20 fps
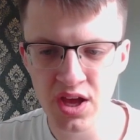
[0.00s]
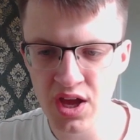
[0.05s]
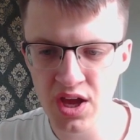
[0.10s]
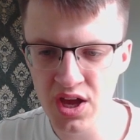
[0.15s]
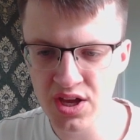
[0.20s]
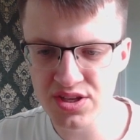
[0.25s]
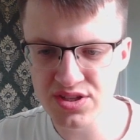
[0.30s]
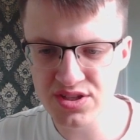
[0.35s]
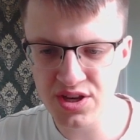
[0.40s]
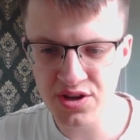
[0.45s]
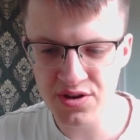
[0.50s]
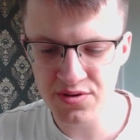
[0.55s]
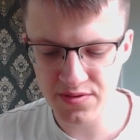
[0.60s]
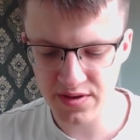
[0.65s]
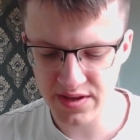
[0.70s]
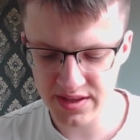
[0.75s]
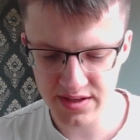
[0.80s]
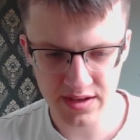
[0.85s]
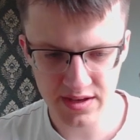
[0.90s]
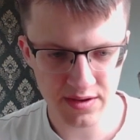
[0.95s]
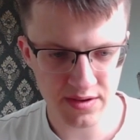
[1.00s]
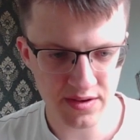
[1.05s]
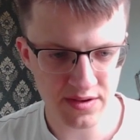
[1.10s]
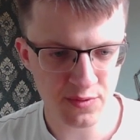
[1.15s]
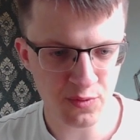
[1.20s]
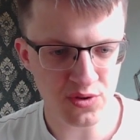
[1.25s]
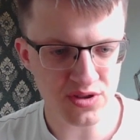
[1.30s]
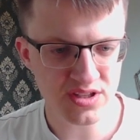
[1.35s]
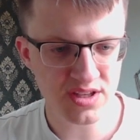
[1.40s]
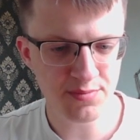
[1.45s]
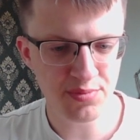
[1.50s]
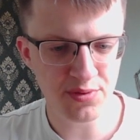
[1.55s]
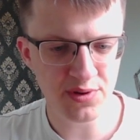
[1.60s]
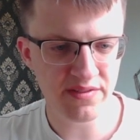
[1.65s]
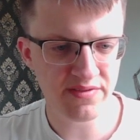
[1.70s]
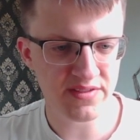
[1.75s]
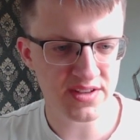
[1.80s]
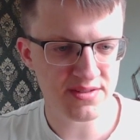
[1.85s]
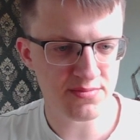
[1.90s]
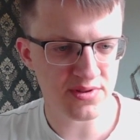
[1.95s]
So, what's the point
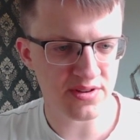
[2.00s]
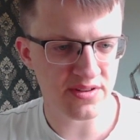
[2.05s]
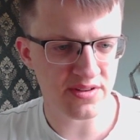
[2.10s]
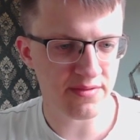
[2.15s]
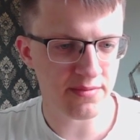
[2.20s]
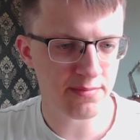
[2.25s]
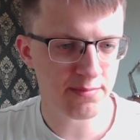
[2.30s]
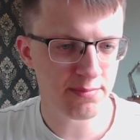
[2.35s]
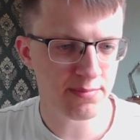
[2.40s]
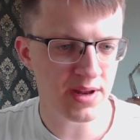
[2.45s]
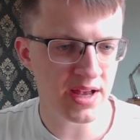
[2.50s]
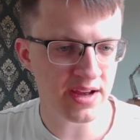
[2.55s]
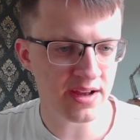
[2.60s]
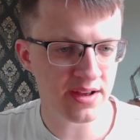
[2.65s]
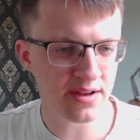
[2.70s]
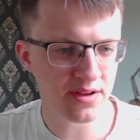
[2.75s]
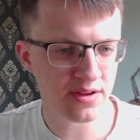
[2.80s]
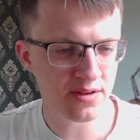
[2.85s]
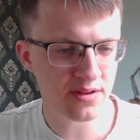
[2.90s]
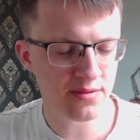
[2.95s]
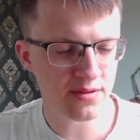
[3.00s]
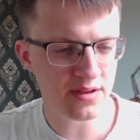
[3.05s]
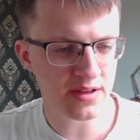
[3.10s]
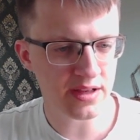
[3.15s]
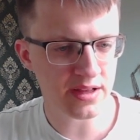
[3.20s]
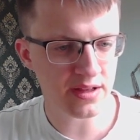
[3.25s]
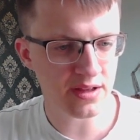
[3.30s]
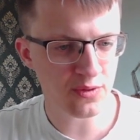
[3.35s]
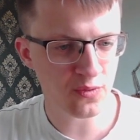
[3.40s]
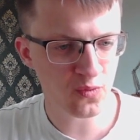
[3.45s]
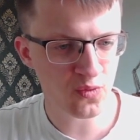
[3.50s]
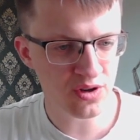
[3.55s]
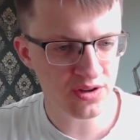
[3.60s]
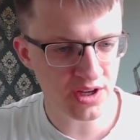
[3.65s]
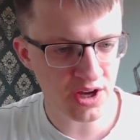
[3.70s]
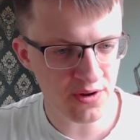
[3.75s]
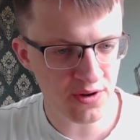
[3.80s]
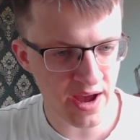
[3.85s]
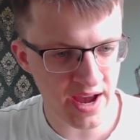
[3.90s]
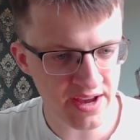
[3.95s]
of this move? Black would
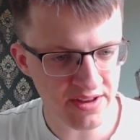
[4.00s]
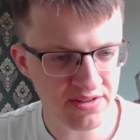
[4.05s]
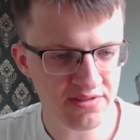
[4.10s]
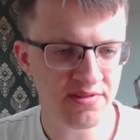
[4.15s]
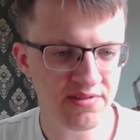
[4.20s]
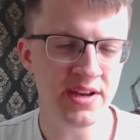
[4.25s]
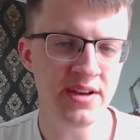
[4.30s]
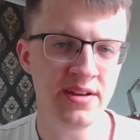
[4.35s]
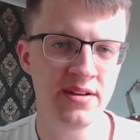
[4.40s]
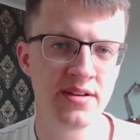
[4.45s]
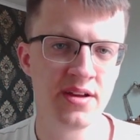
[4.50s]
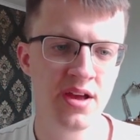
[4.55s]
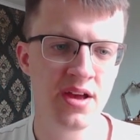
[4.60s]
go a3,